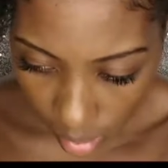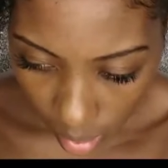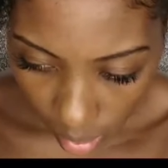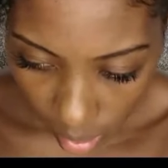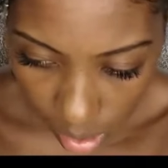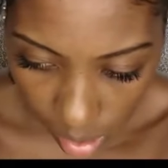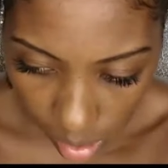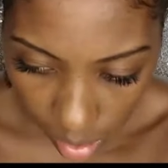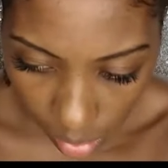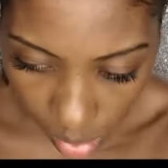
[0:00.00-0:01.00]
And that just
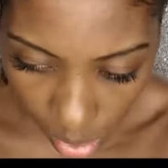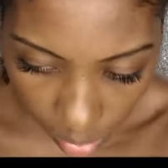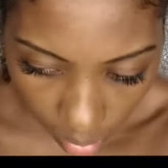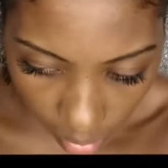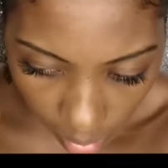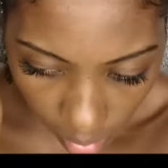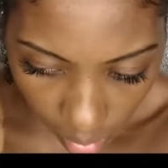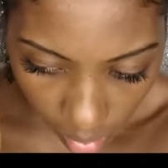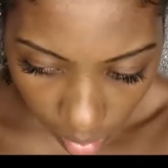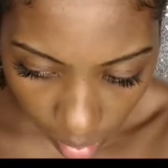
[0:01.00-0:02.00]
goes to show like,
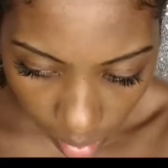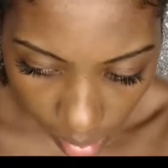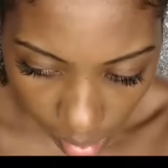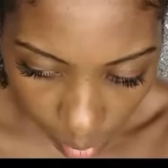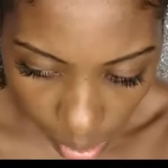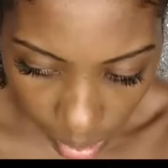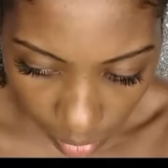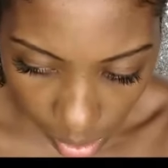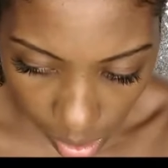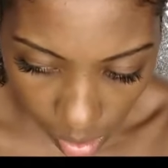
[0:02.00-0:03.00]
this is how much
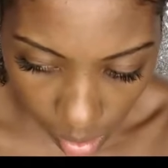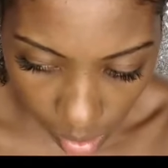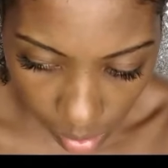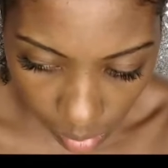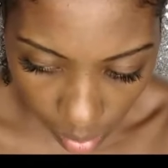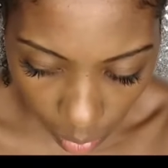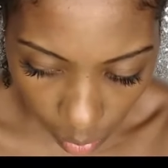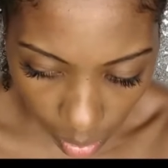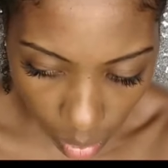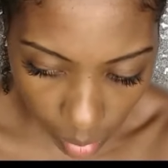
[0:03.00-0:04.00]
definition is
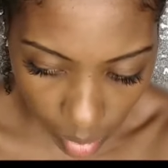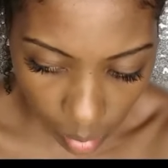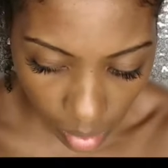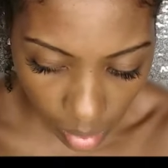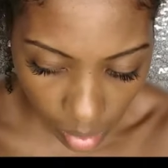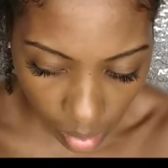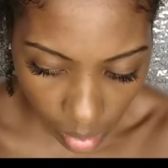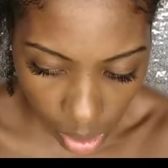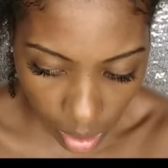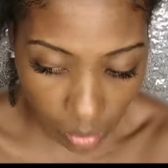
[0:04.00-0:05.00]
reincorporated back into the hair
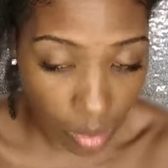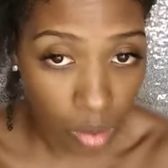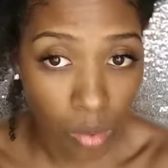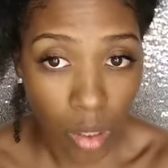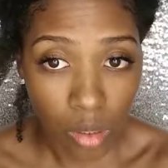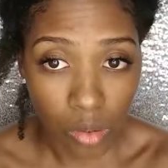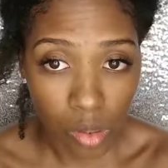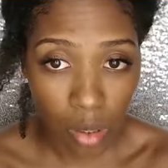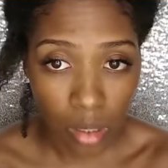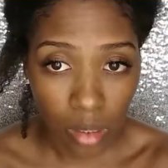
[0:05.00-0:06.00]
shaft when you use the
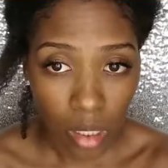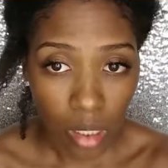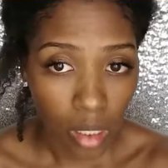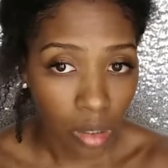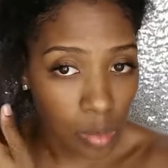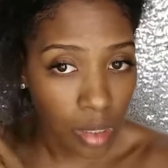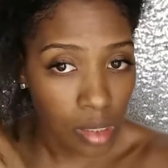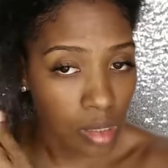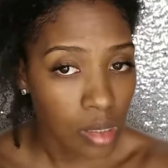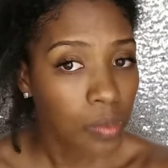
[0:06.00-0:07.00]
product in those
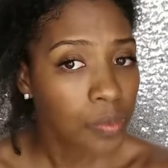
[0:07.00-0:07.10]
places.